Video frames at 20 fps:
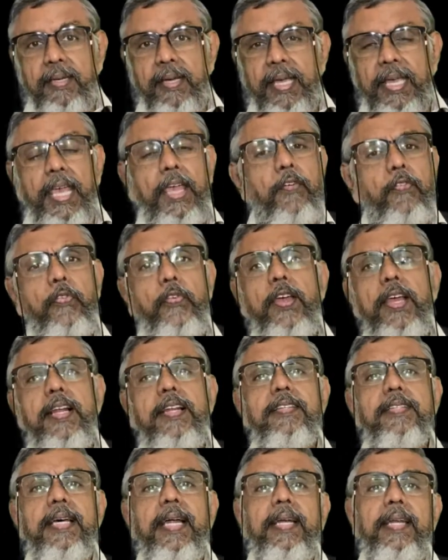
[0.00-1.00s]
He
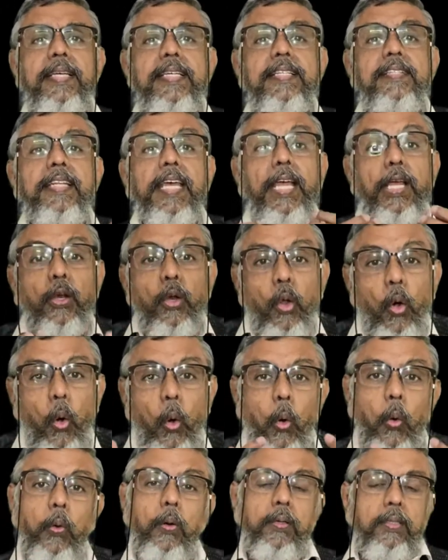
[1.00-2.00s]
feels that he is
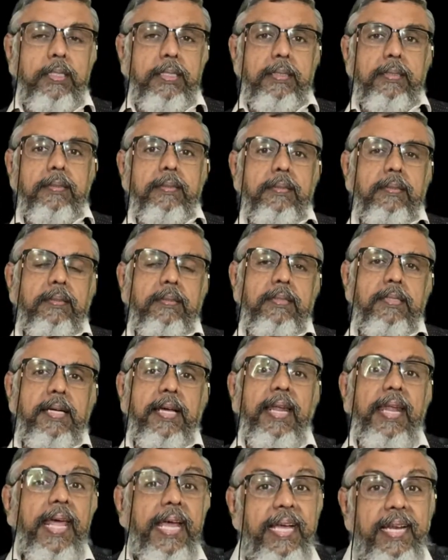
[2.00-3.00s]
ignored,
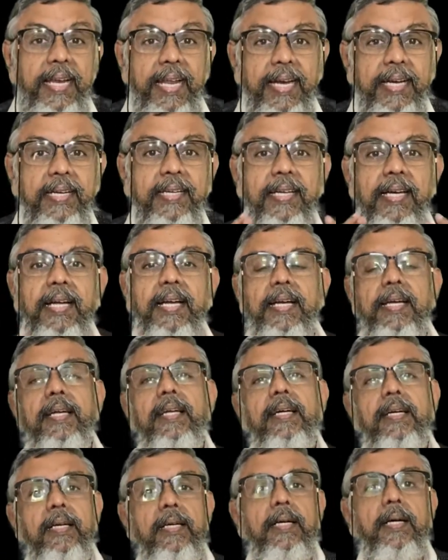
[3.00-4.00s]
neglected,
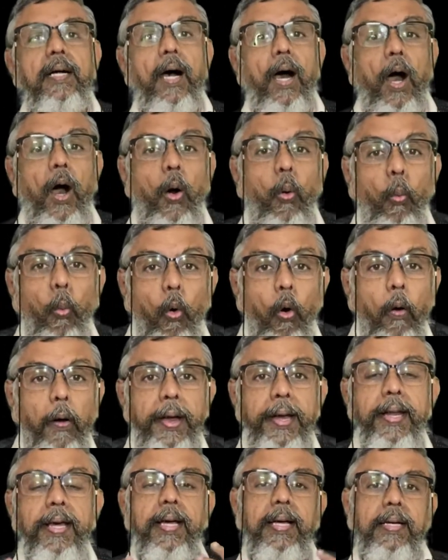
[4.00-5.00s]

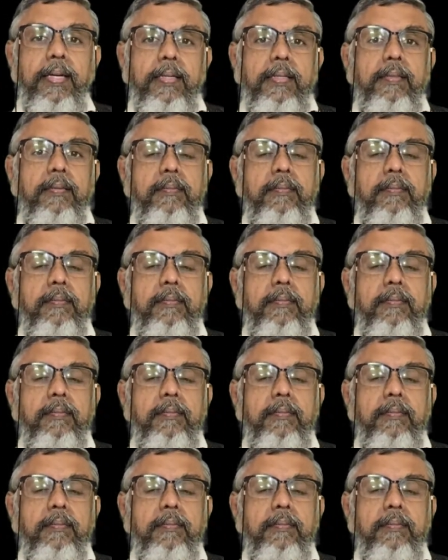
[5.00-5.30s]
avoided.